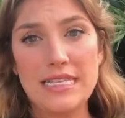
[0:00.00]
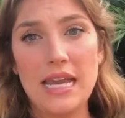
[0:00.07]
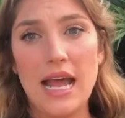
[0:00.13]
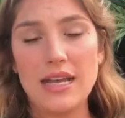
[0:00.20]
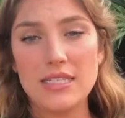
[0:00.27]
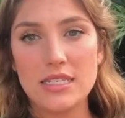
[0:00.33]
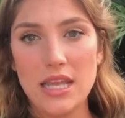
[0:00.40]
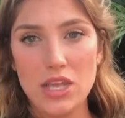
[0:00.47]

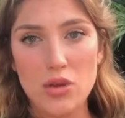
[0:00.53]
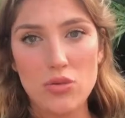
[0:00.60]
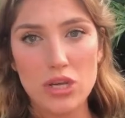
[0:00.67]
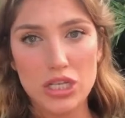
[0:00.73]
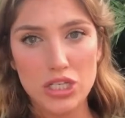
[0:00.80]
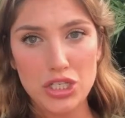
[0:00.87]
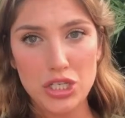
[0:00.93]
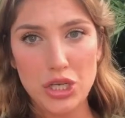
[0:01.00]
snacks that you
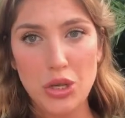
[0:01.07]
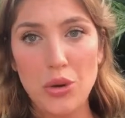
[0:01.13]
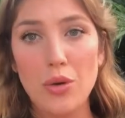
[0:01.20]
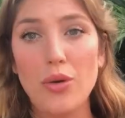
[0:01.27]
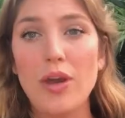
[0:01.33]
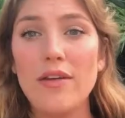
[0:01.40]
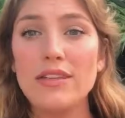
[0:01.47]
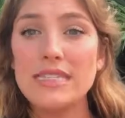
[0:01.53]
can
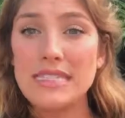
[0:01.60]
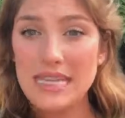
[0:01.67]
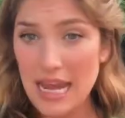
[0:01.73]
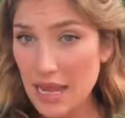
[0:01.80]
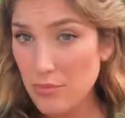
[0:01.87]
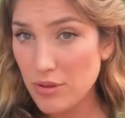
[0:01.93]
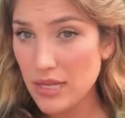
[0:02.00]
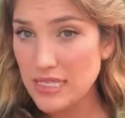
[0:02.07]
do.
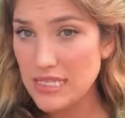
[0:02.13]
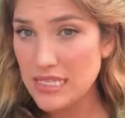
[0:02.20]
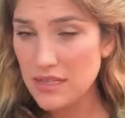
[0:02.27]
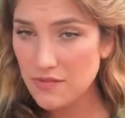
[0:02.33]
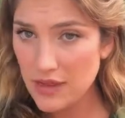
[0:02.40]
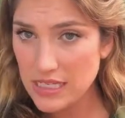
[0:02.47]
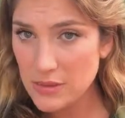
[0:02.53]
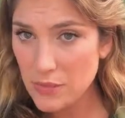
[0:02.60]
Staying plugged into
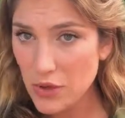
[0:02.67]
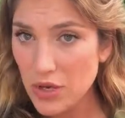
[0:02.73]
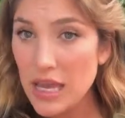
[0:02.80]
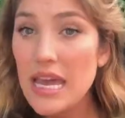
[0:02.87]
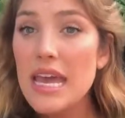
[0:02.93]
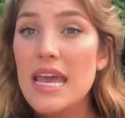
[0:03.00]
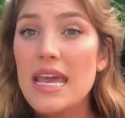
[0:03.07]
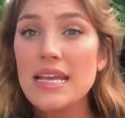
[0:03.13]
Facebook
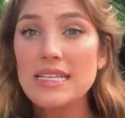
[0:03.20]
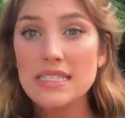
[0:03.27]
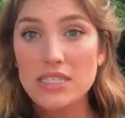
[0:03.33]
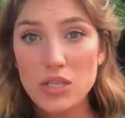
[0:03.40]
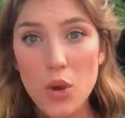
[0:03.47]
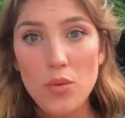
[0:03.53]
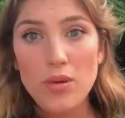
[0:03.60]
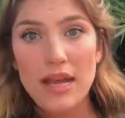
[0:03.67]
is
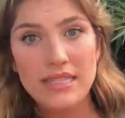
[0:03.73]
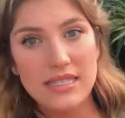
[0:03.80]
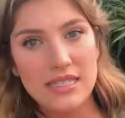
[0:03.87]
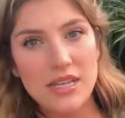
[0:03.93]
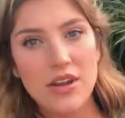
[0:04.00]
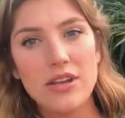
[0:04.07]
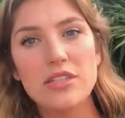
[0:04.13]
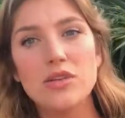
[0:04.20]
so
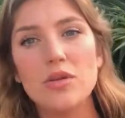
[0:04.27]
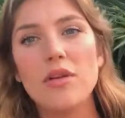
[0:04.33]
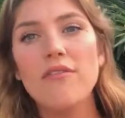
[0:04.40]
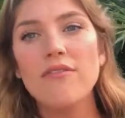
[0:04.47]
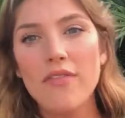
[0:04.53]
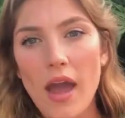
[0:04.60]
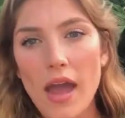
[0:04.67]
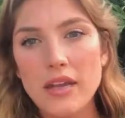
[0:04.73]
necessary, so you can
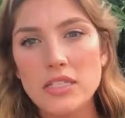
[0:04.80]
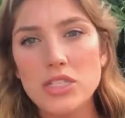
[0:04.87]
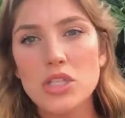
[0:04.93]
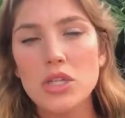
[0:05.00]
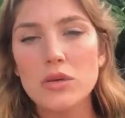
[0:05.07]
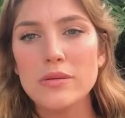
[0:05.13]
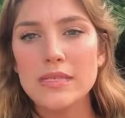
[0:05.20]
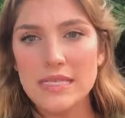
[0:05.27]
find
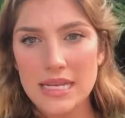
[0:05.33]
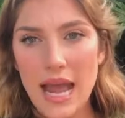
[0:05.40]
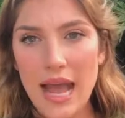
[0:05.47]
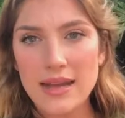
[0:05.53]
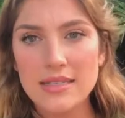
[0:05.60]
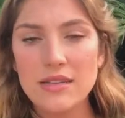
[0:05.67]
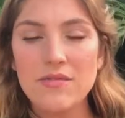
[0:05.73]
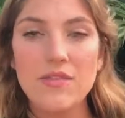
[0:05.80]
those
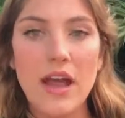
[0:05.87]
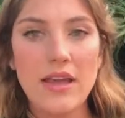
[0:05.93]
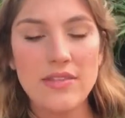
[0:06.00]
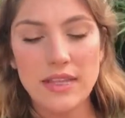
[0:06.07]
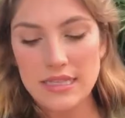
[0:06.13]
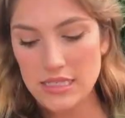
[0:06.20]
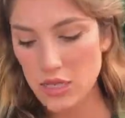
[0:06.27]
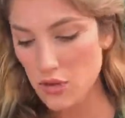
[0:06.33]
snacks and find
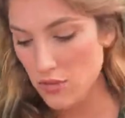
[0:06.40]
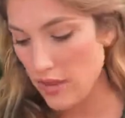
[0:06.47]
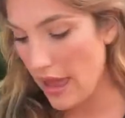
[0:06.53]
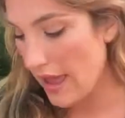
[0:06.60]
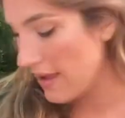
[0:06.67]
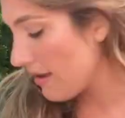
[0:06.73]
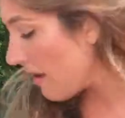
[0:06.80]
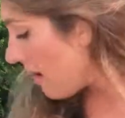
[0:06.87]
things that you
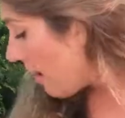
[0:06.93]
like.